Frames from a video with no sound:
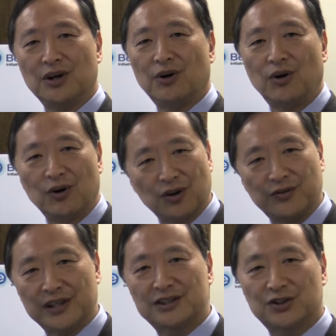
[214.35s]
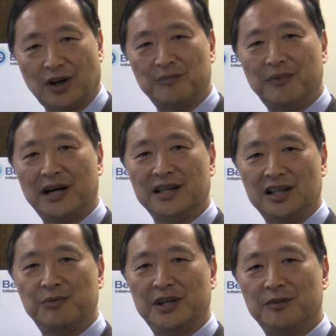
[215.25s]
all of it's done by
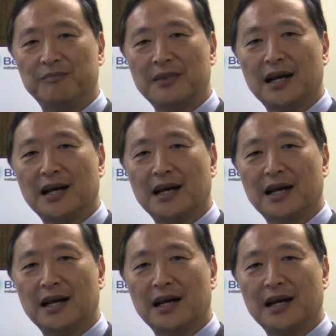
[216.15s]
e-beam,